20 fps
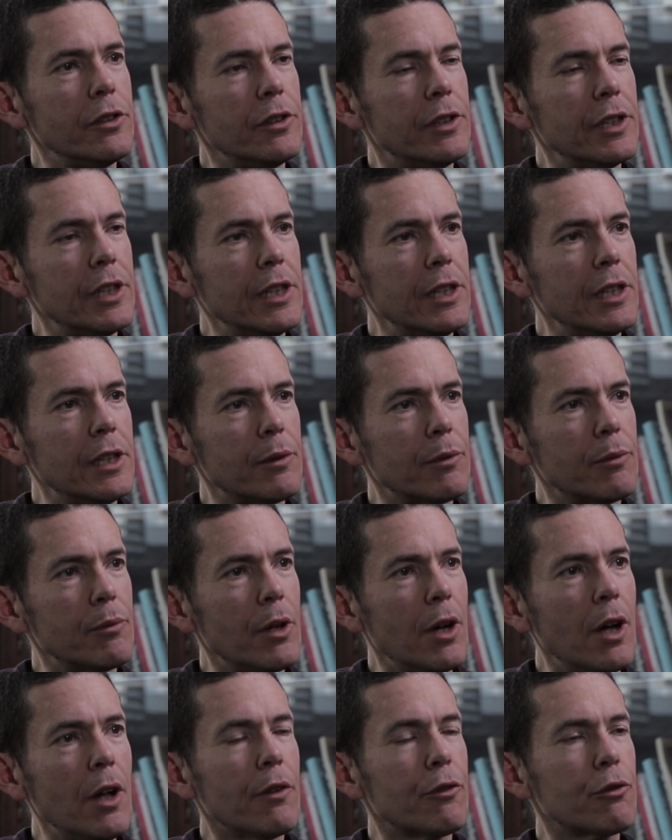the
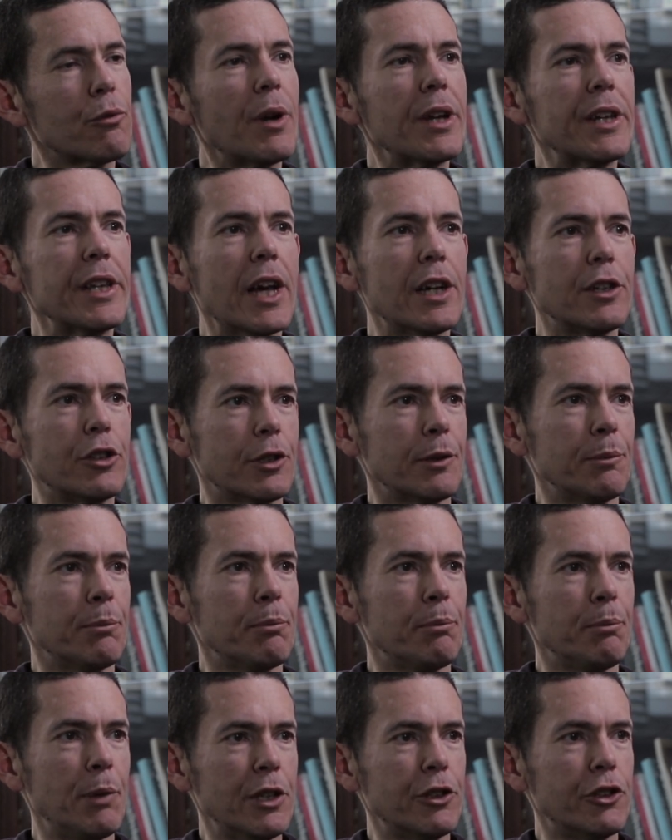Earth's radiation
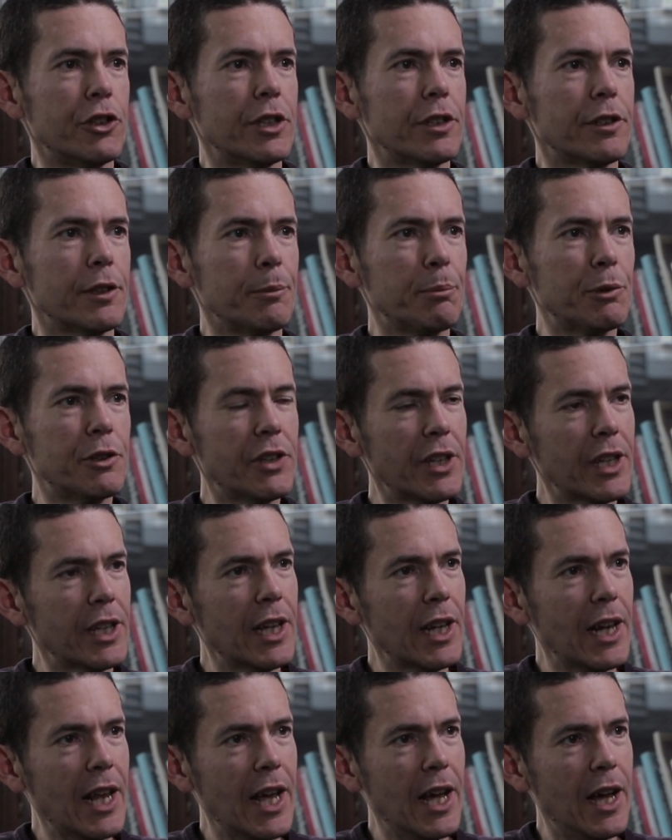budget, in
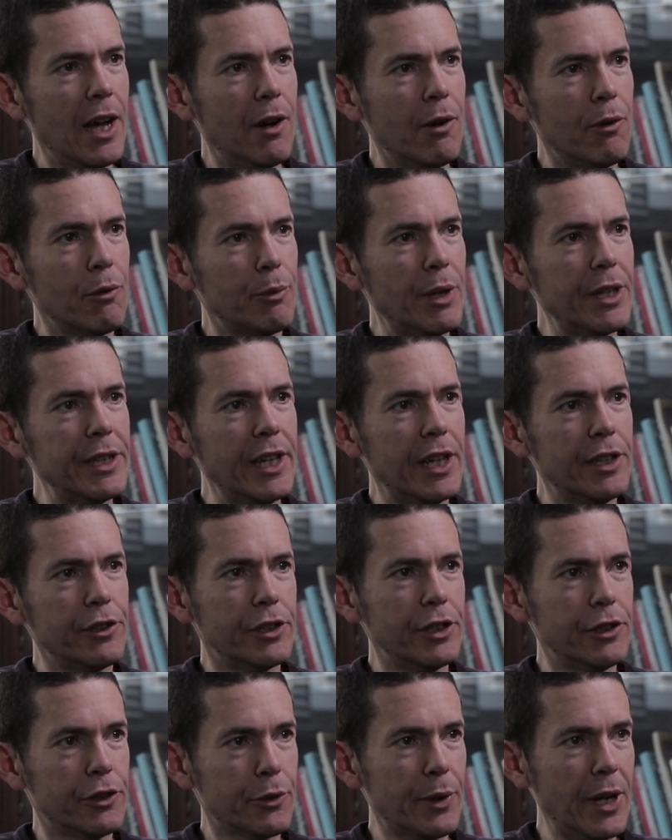particular how
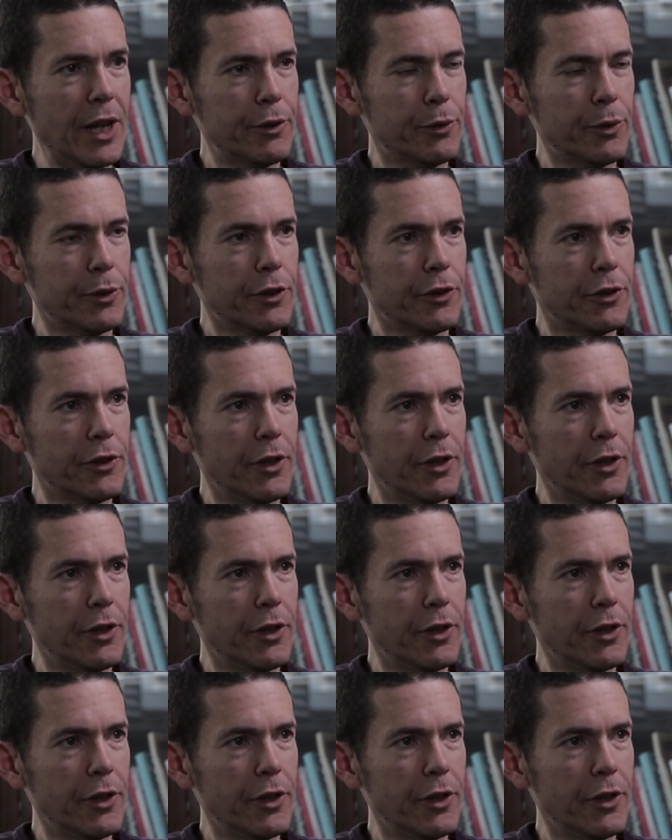radiation interacts with the